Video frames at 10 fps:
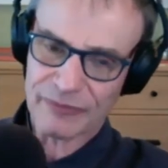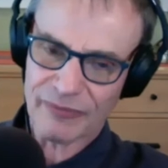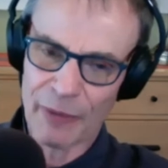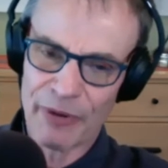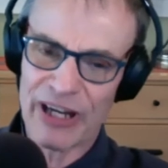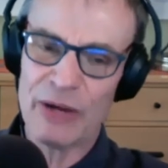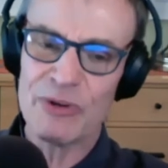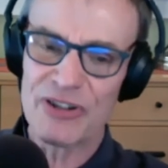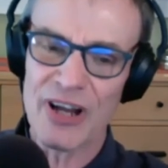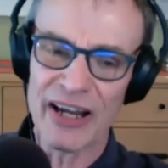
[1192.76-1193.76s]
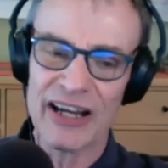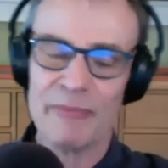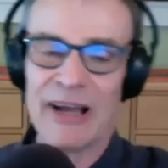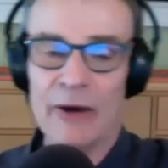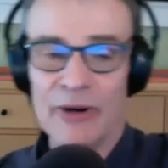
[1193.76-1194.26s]
But he was talking
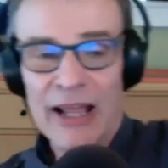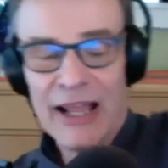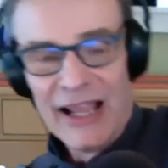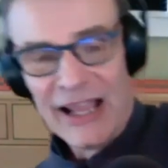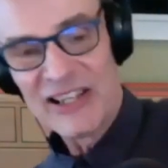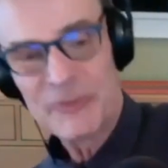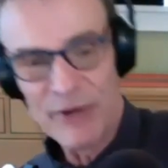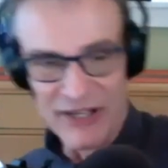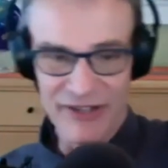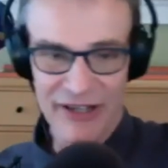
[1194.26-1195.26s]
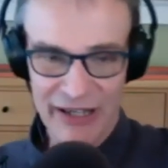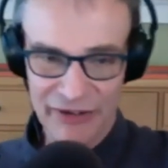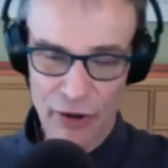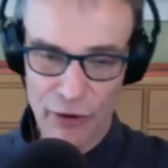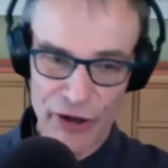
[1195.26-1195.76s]
about his pizza in
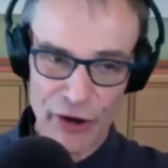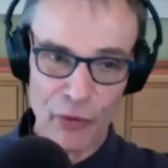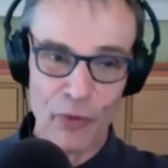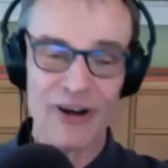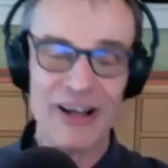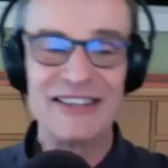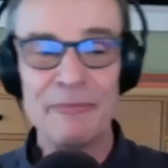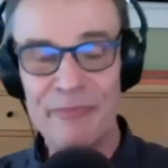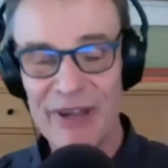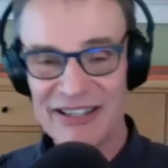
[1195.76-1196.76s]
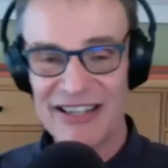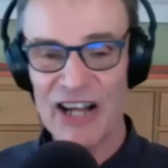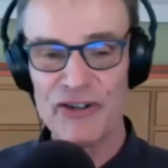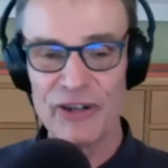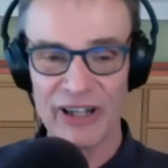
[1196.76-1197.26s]
Tokyo, where it's
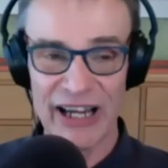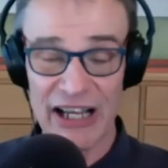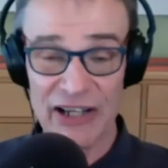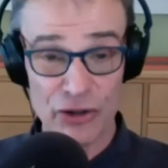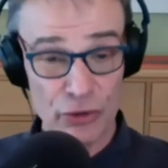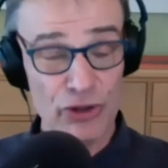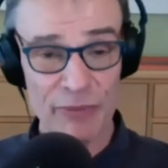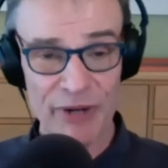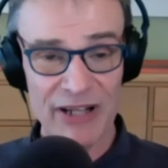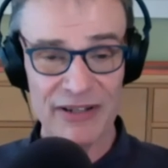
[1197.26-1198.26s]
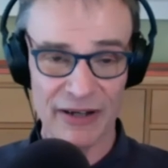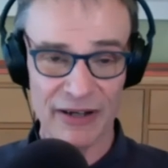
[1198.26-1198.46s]
essentially a sushi pizza